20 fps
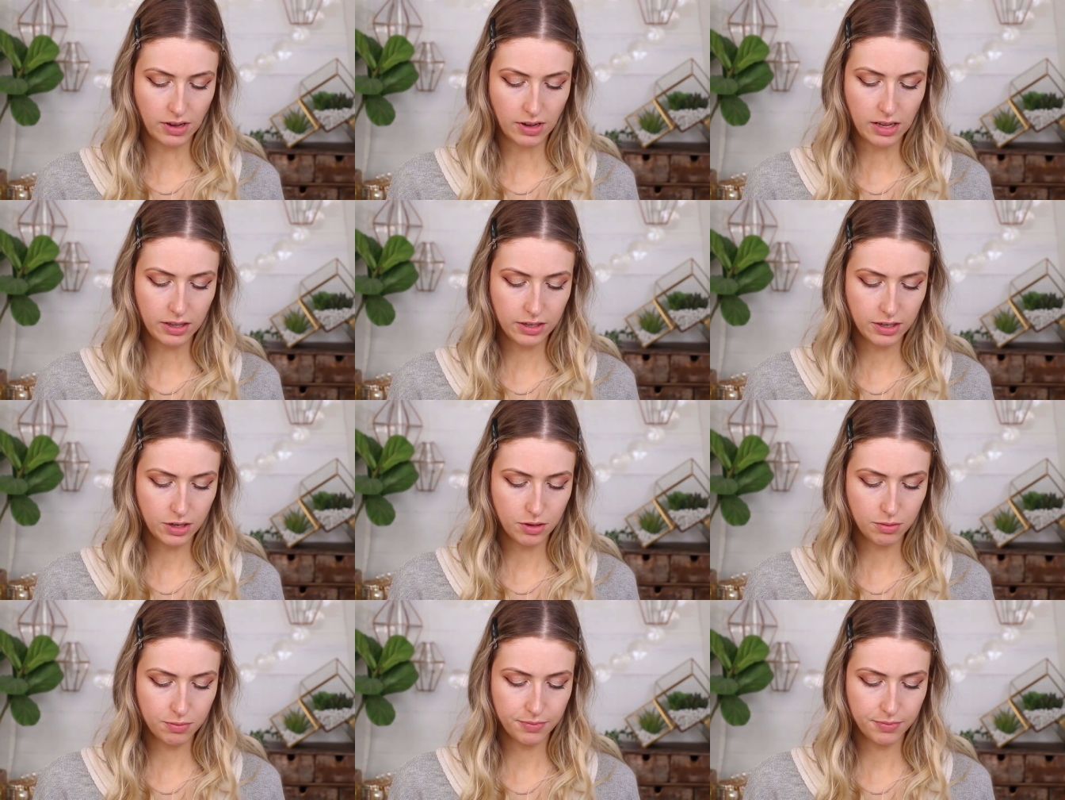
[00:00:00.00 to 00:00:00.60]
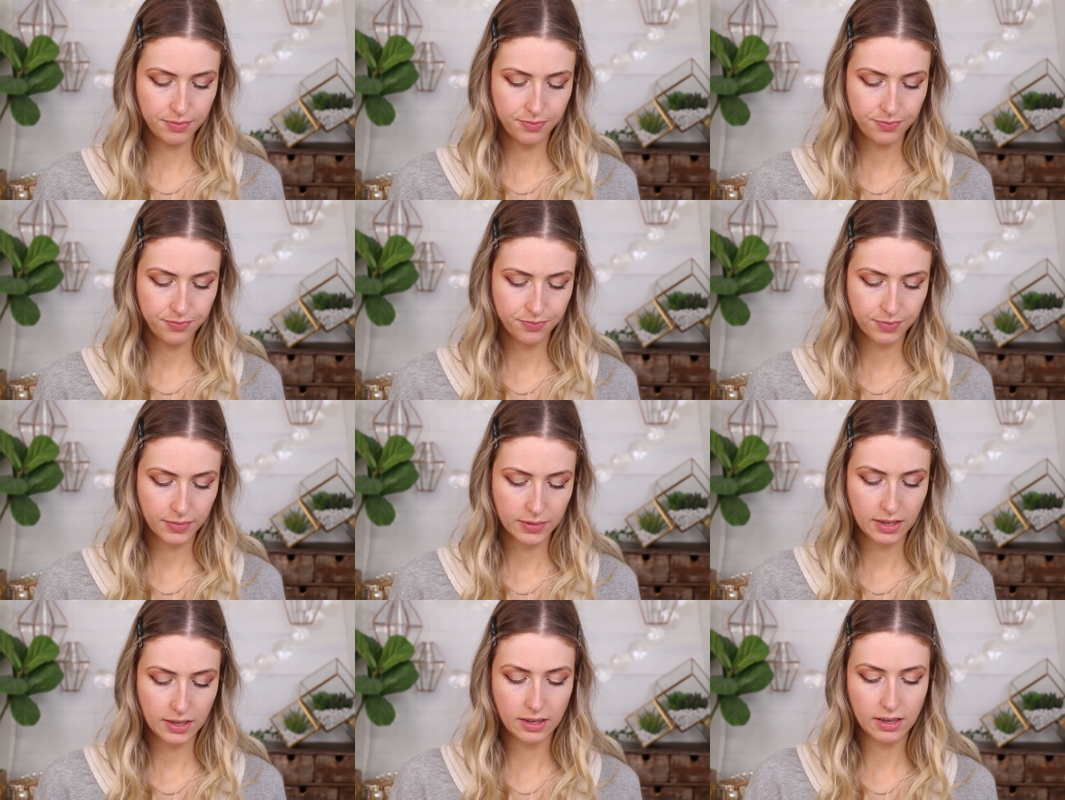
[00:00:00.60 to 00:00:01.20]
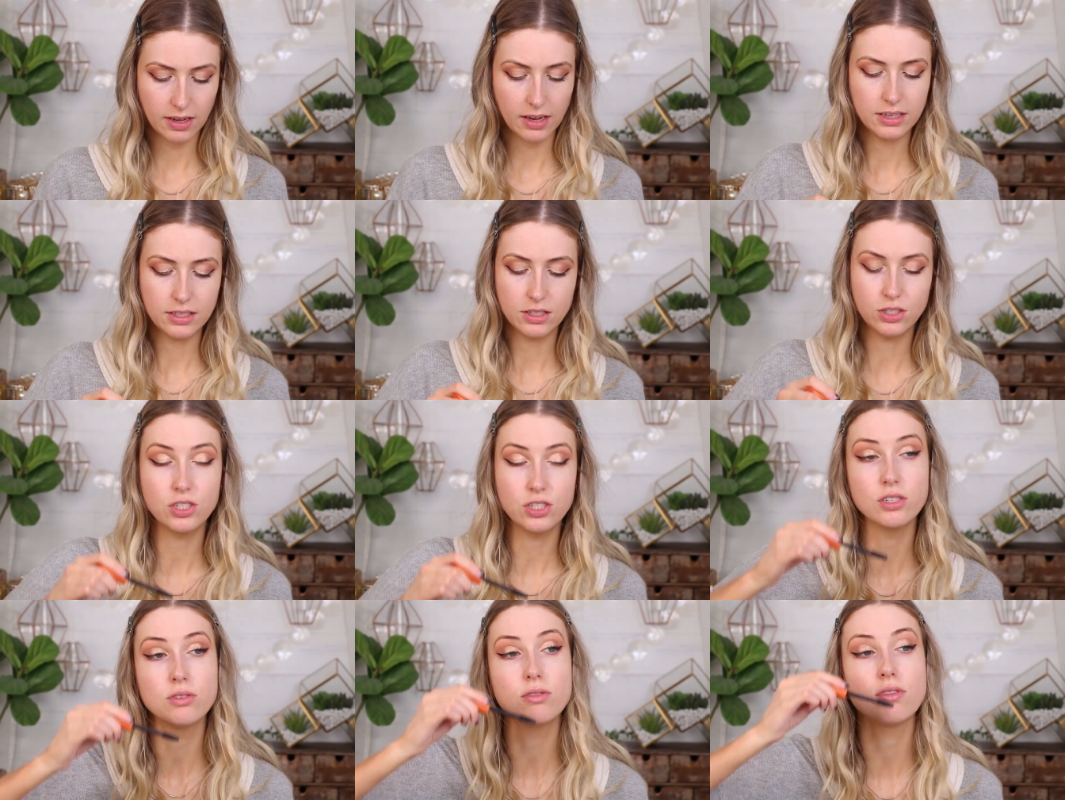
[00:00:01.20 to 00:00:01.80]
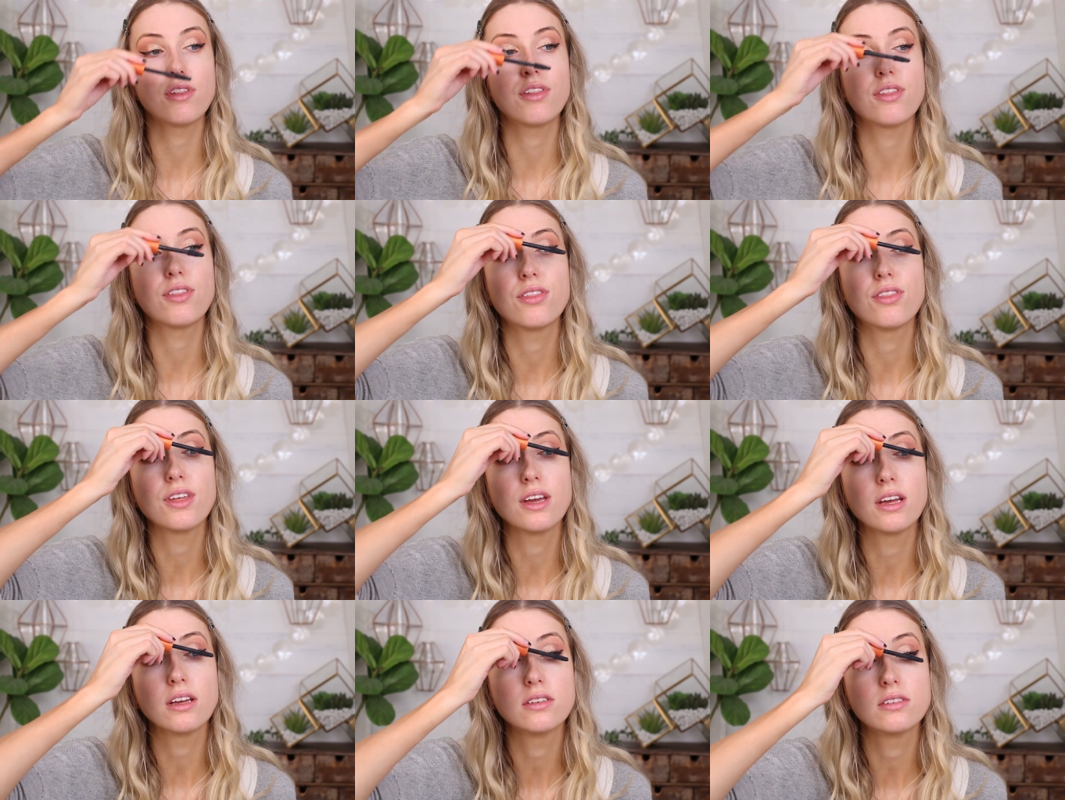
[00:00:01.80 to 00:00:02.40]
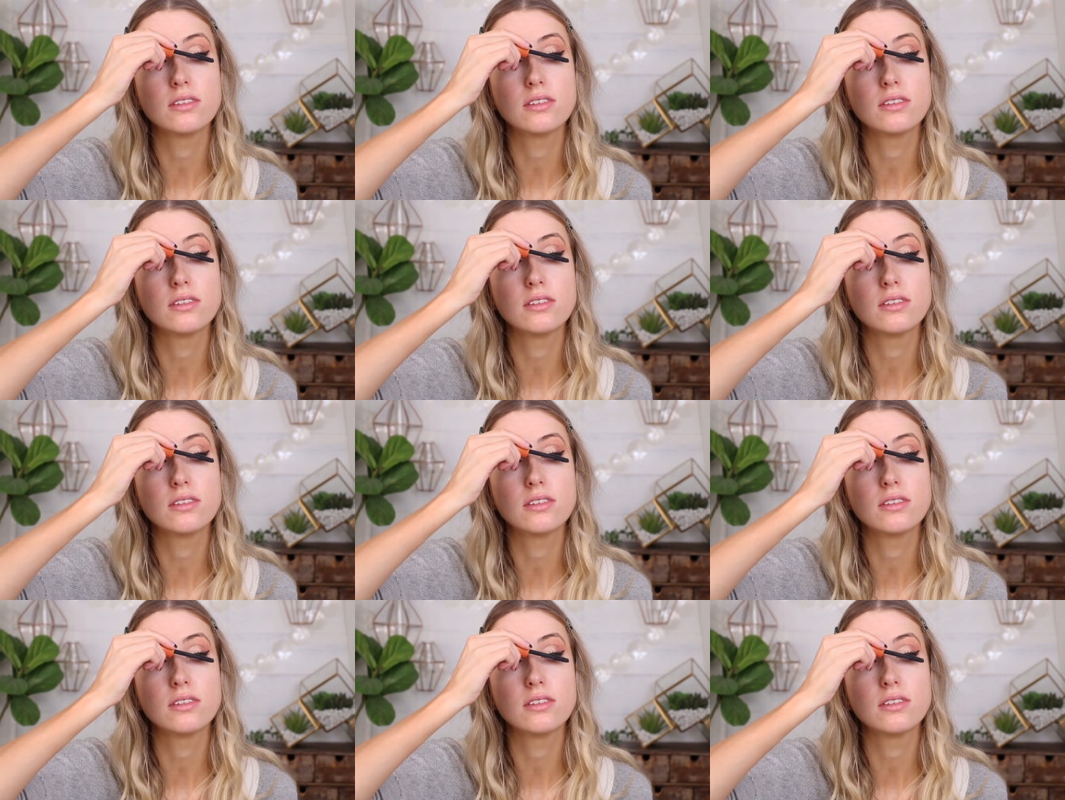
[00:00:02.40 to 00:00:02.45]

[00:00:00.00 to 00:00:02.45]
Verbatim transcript: Volume, I don't think